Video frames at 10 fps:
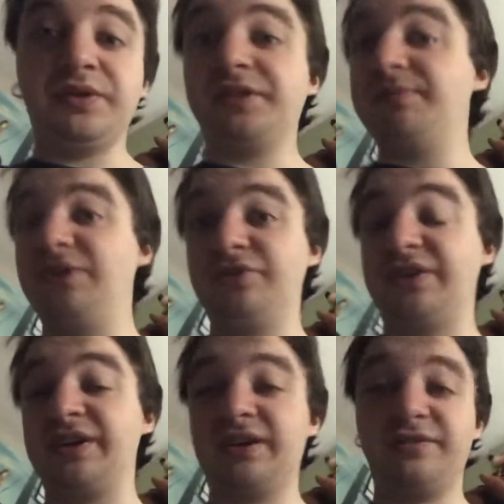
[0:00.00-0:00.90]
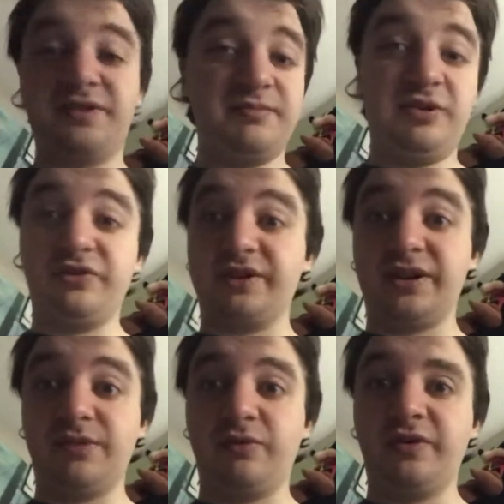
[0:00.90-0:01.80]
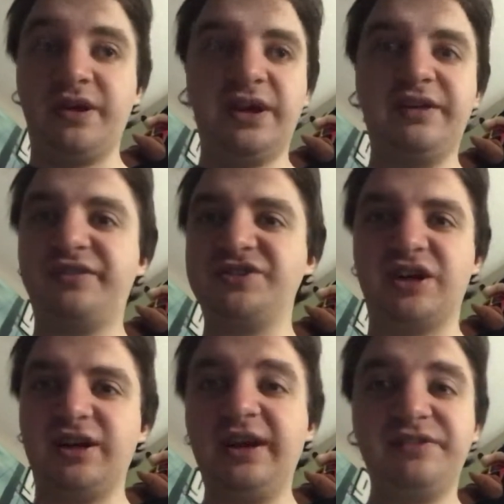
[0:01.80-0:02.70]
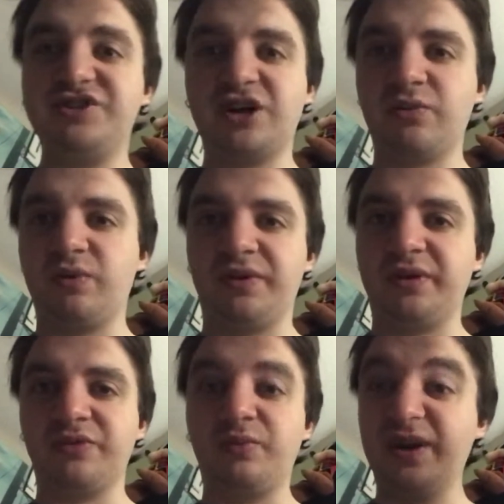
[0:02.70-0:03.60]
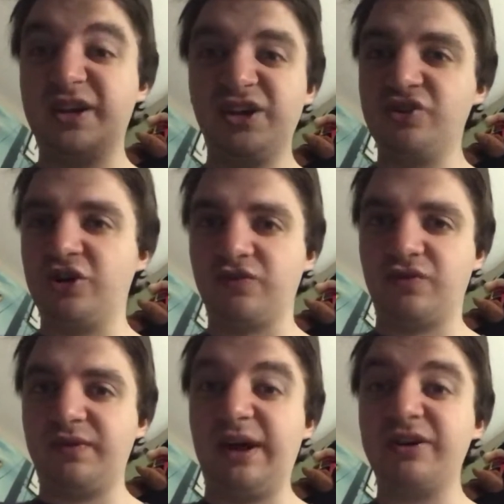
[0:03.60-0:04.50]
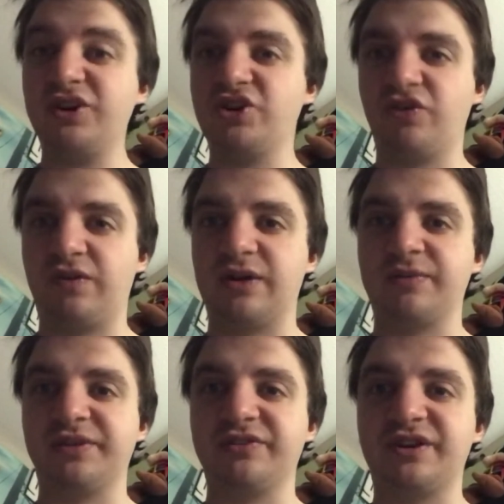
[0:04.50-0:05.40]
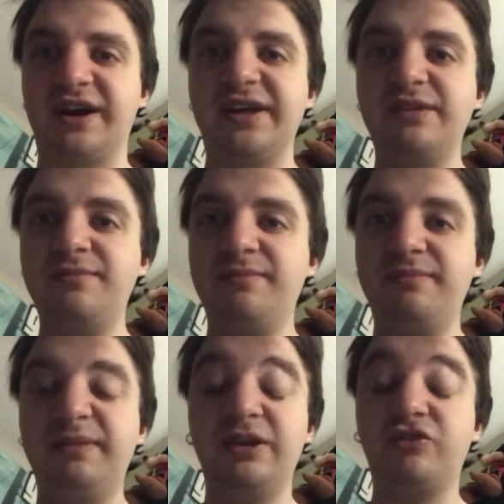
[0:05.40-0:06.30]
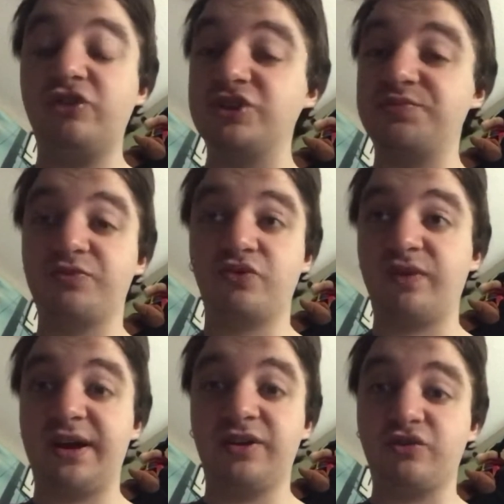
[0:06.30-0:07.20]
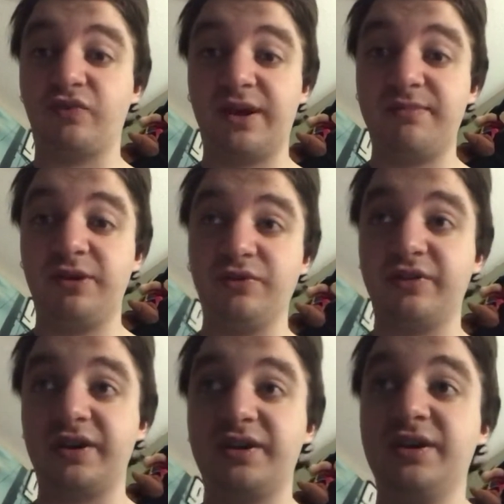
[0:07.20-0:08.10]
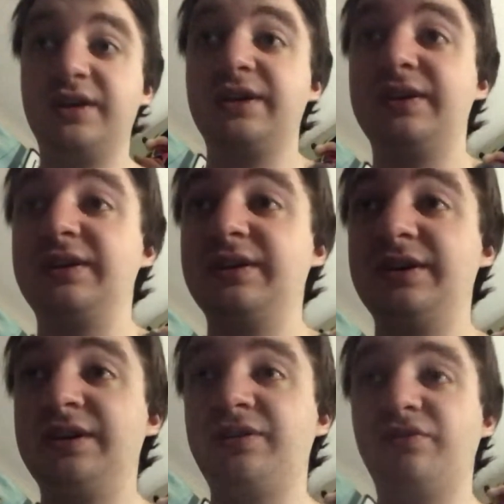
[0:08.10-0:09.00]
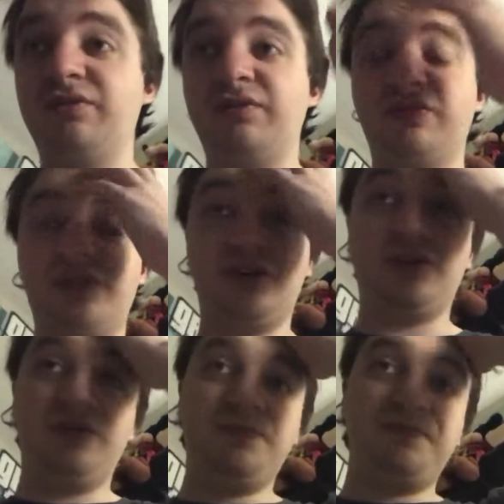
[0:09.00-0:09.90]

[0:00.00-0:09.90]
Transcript: The music in the movie. It's John Williams. How can you go wrong with this guy? He makes such great music. So